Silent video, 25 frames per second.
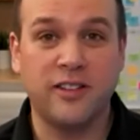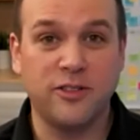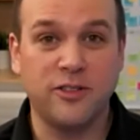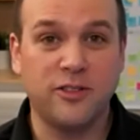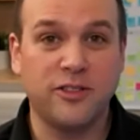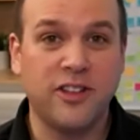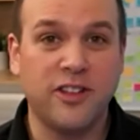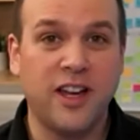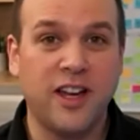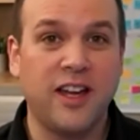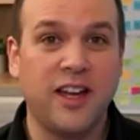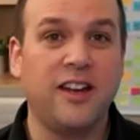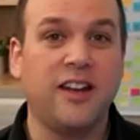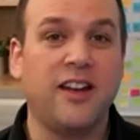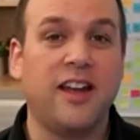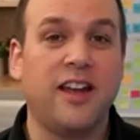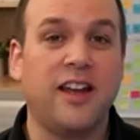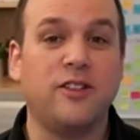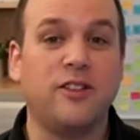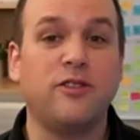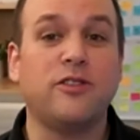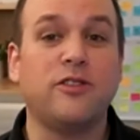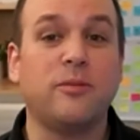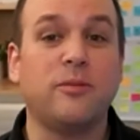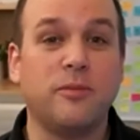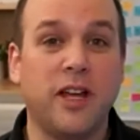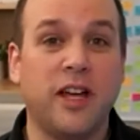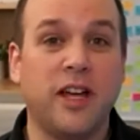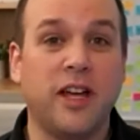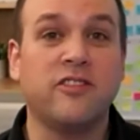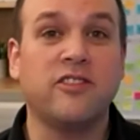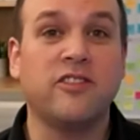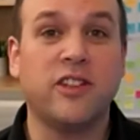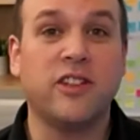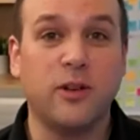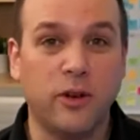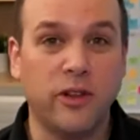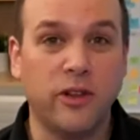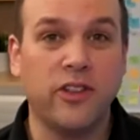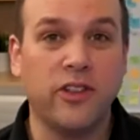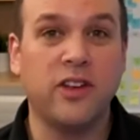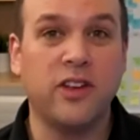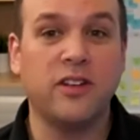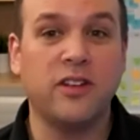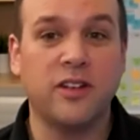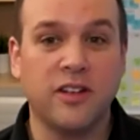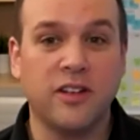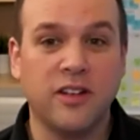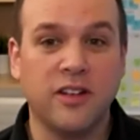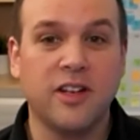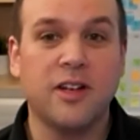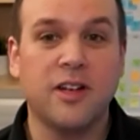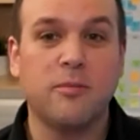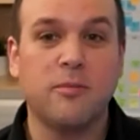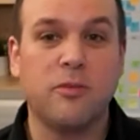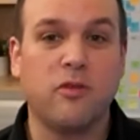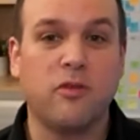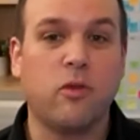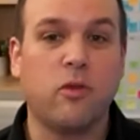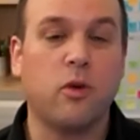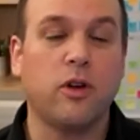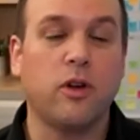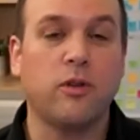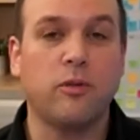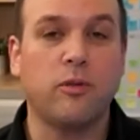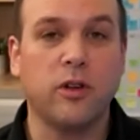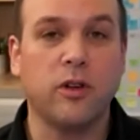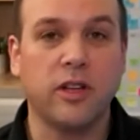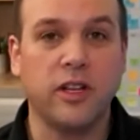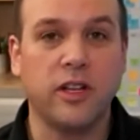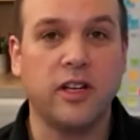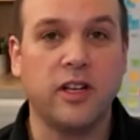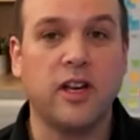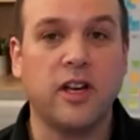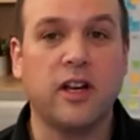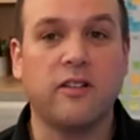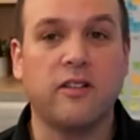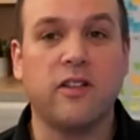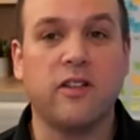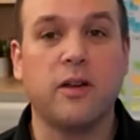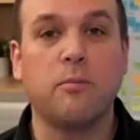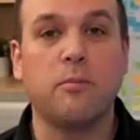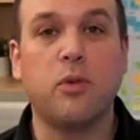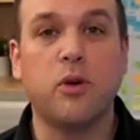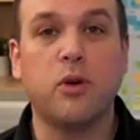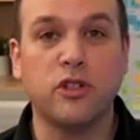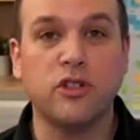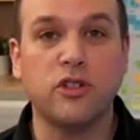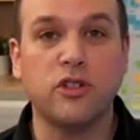as you said, and do some testing with it before you really kind of like